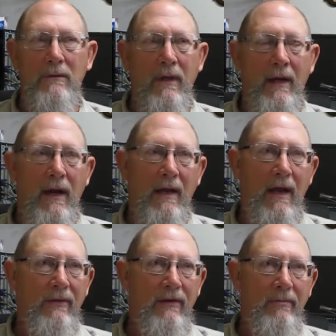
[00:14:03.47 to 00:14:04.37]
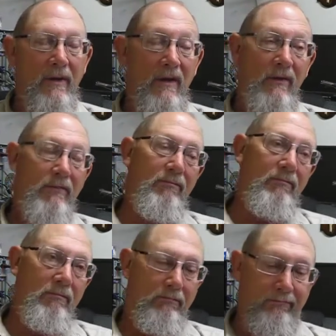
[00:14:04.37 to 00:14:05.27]
And I guess it's because,
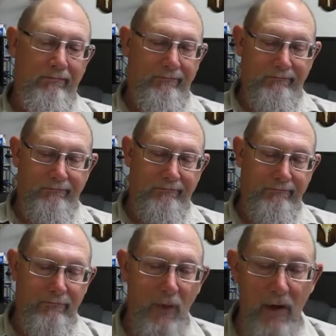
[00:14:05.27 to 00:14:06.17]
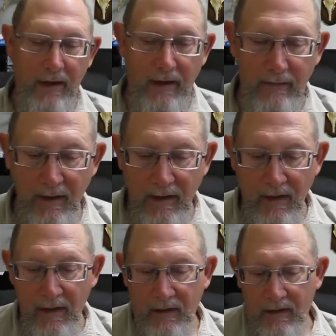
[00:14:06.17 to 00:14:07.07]
well,
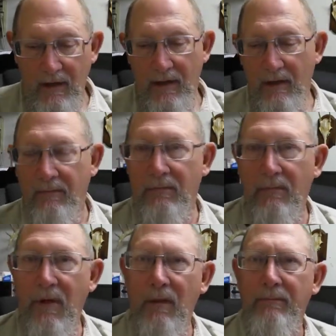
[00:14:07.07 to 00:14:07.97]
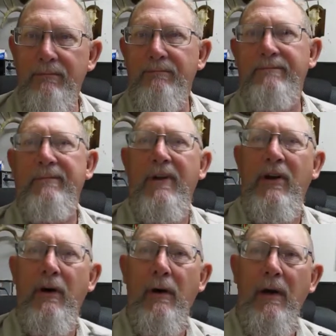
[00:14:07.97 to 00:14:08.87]
they
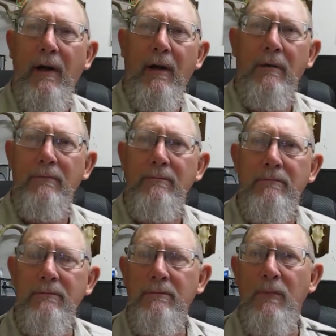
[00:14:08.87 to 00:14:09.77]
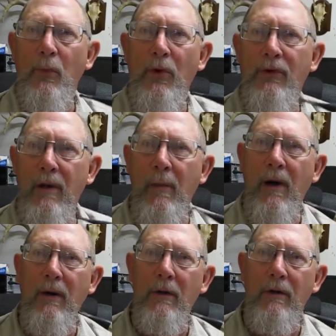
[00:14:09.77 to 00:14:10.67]
cured in a whiskey
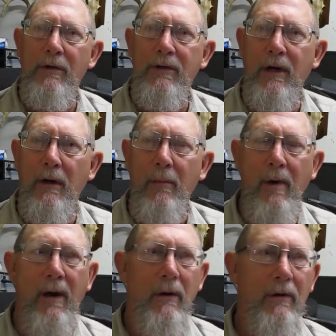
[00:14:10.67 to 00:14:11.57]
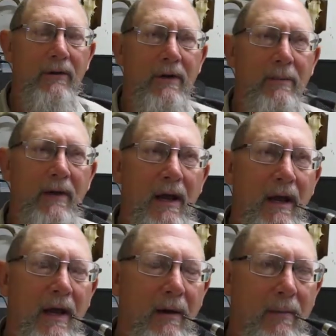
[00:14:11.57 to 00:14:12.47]
barrel or a sherry barrel or something. I
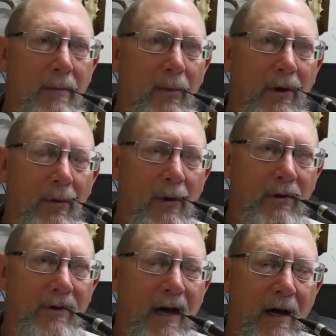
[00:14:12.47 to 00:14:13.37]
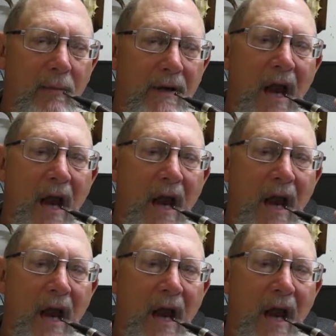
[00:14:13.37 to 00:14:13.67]
can't remember what it was now, but